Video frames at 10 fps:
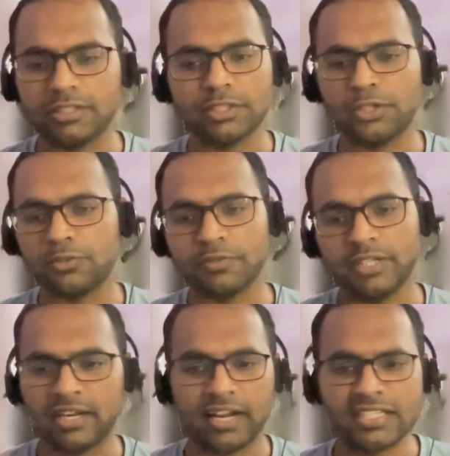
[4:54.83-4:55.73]
you know, we
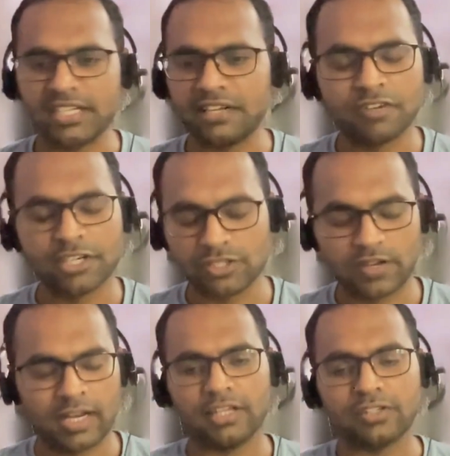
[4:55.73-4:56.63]
didn't raise any funds or
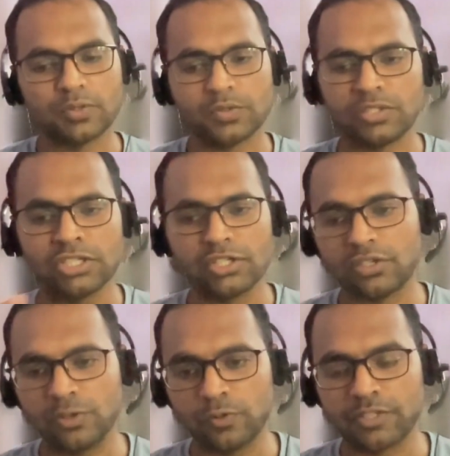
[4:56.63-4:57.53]
anything. So it was just the
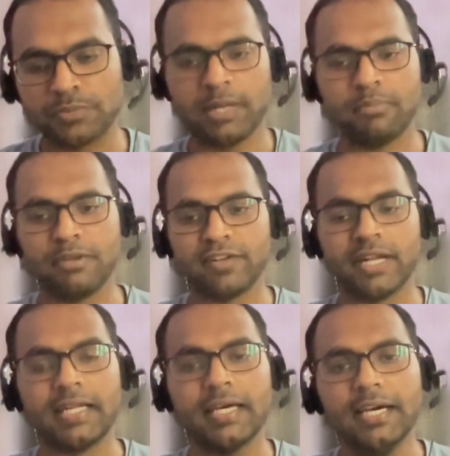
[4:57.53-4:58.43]
two of us, me and my
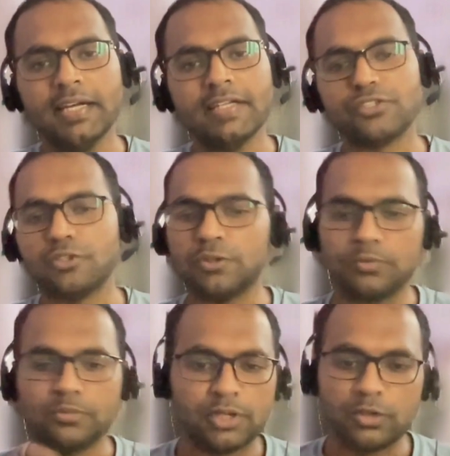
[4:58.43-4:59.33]
friend.
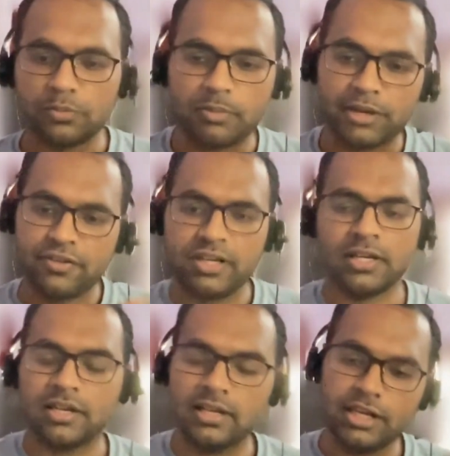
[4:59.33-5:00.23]
So, you know, my
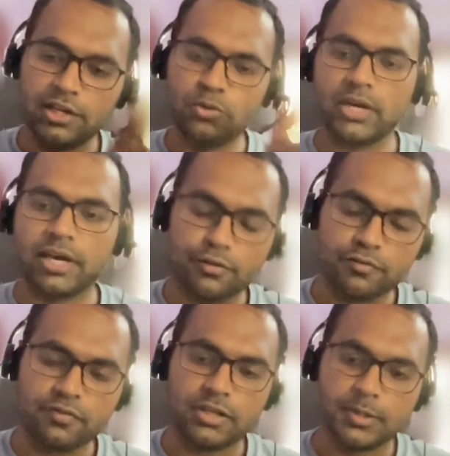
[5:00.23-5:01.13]
friend, he took care
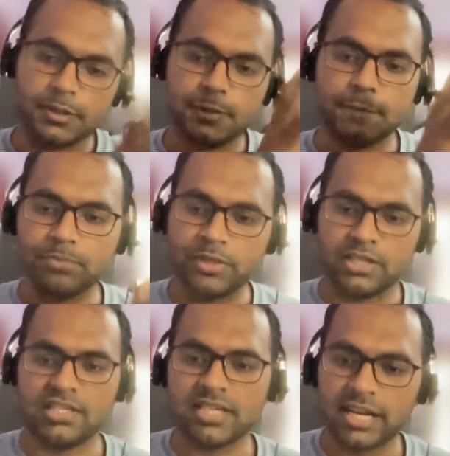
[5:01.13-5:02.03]
of the
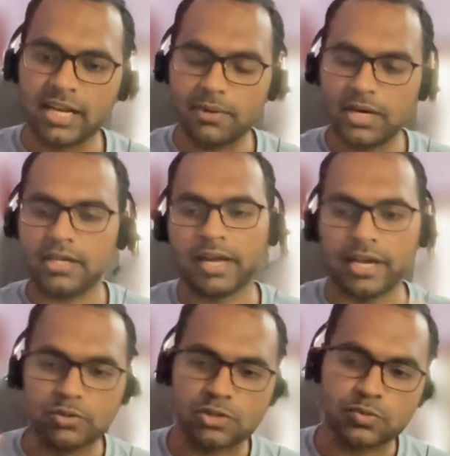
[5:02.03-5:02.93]
designing part and
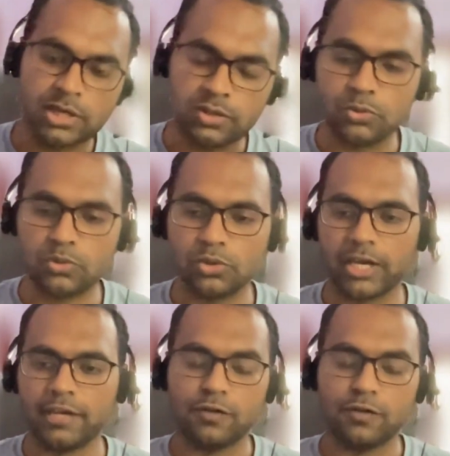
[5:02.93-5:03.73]
I was the one who took care of